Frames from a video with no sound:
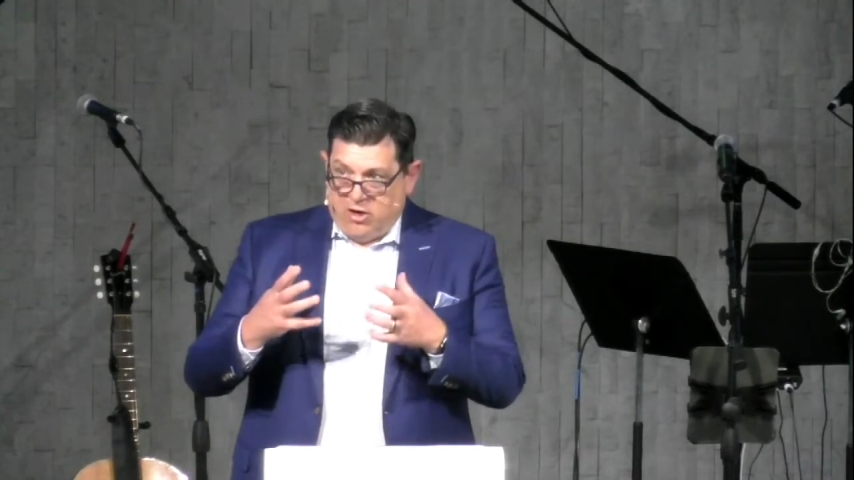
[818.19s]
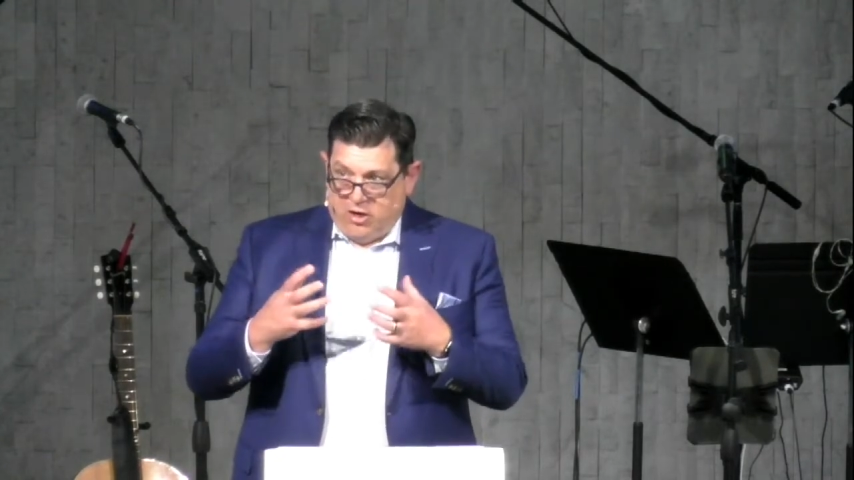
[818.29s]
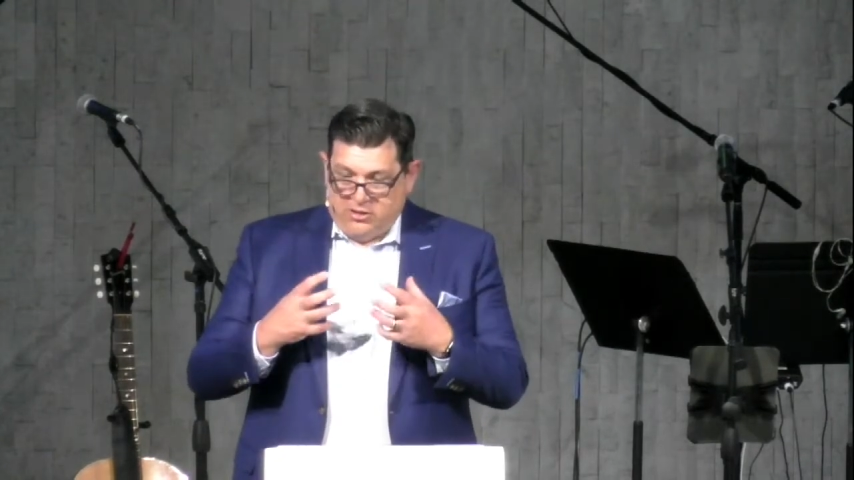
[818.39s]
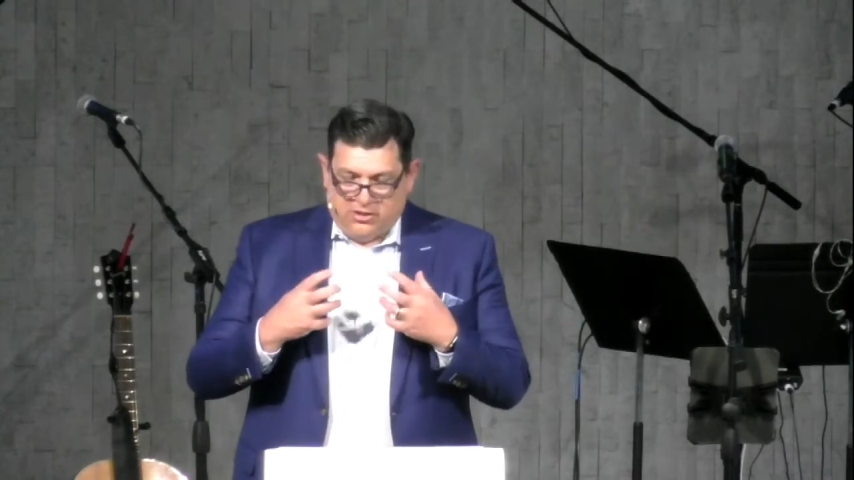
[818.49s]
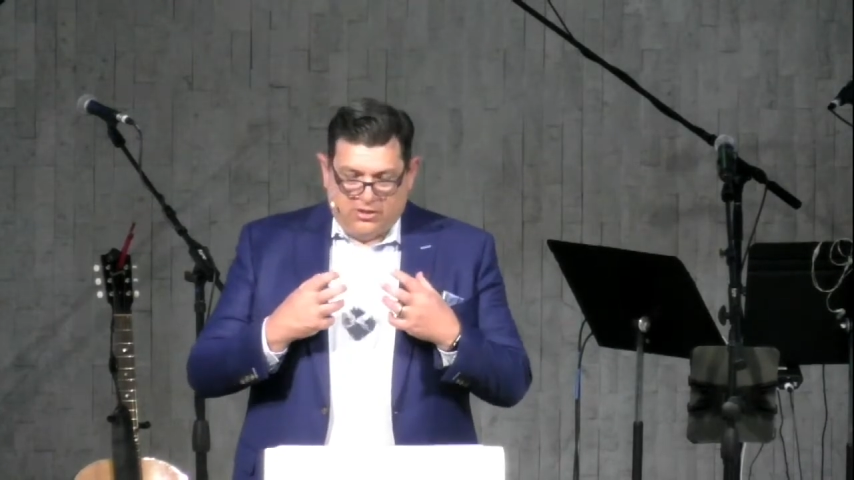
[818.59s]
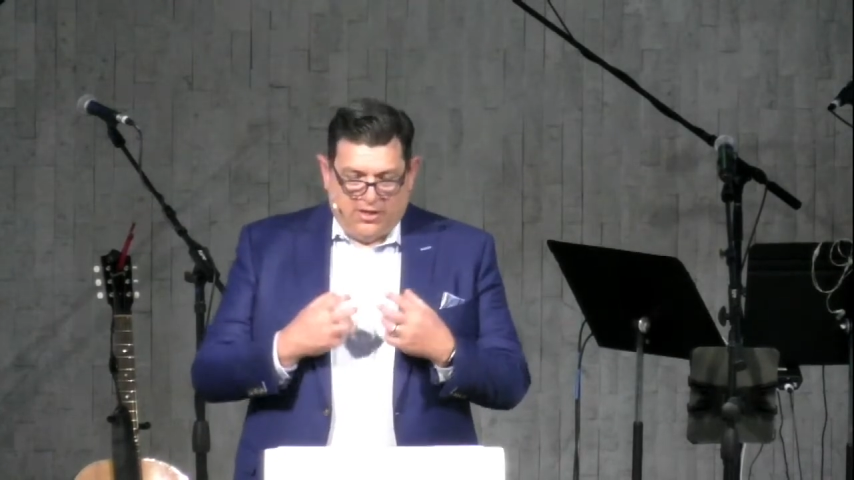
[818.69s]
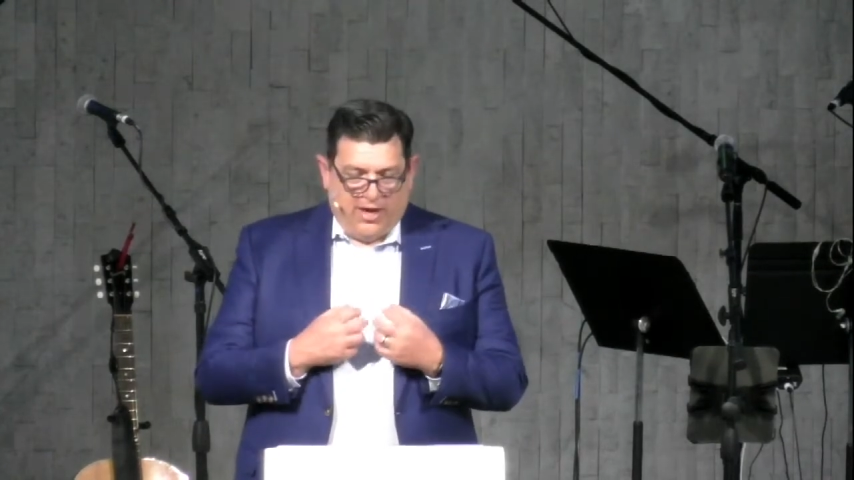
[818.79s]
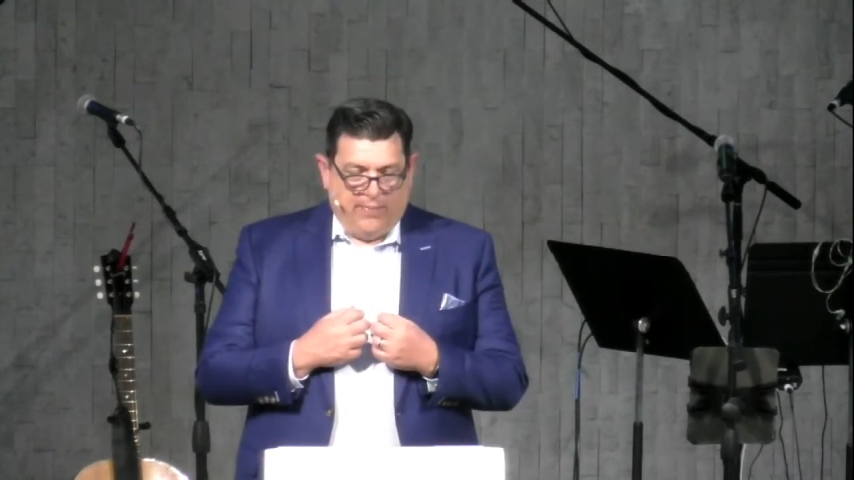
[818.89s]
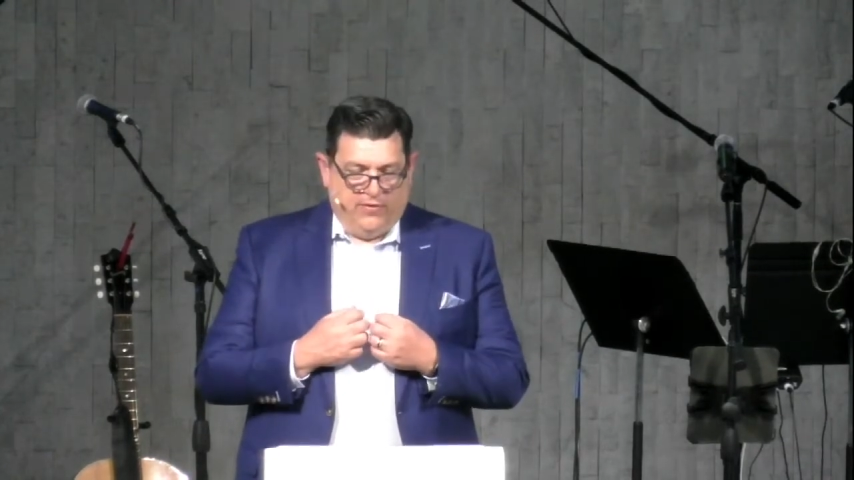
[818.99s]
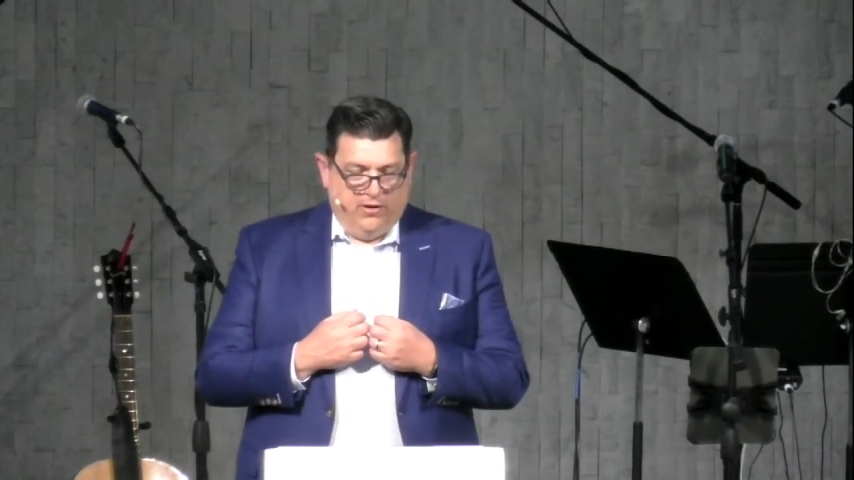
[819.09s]
hearts
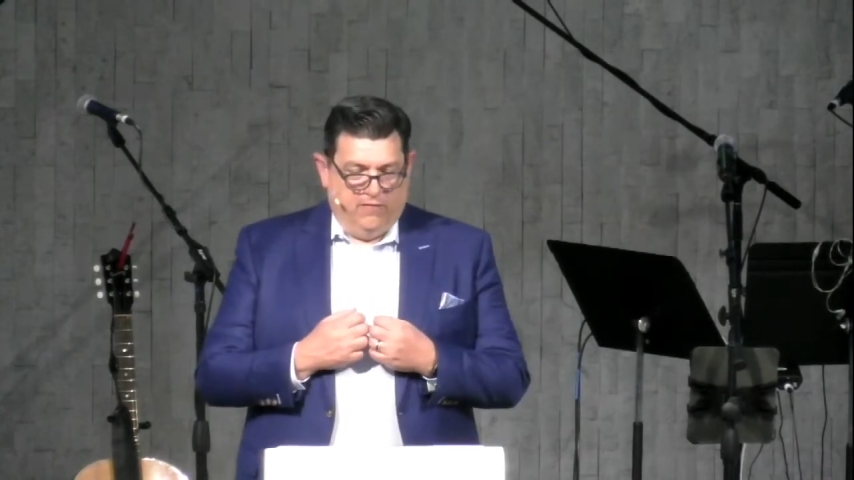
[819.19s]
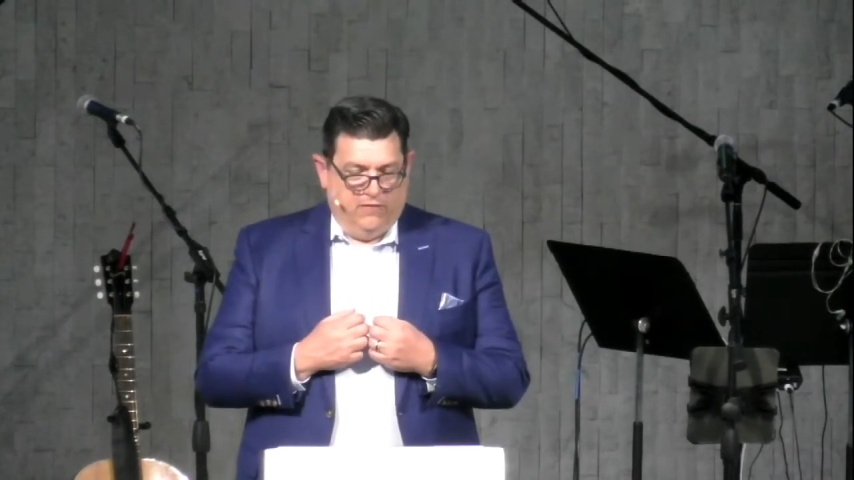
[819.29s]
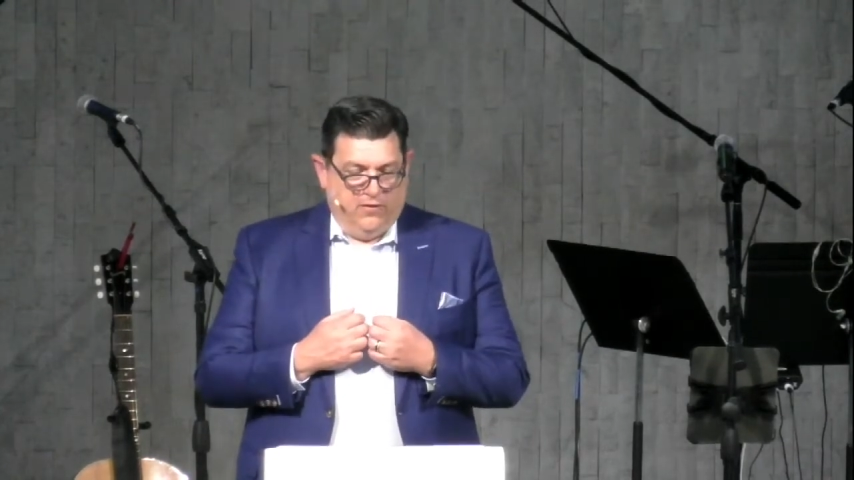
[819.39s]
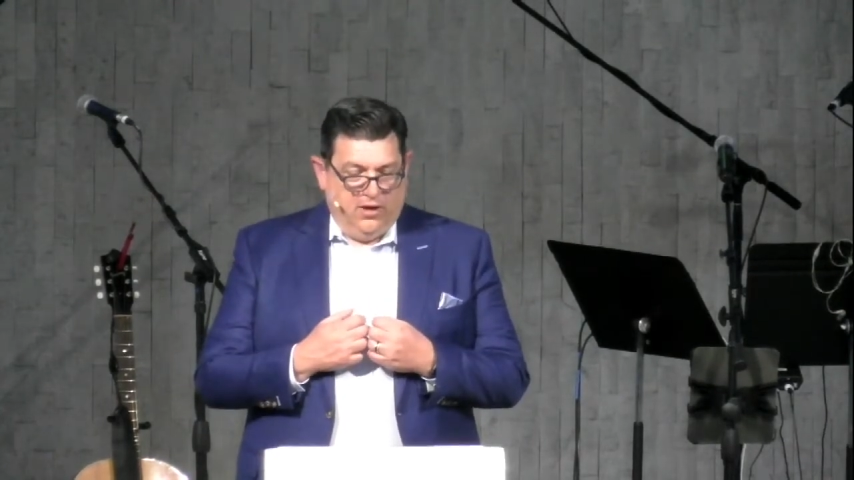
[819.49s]
captive.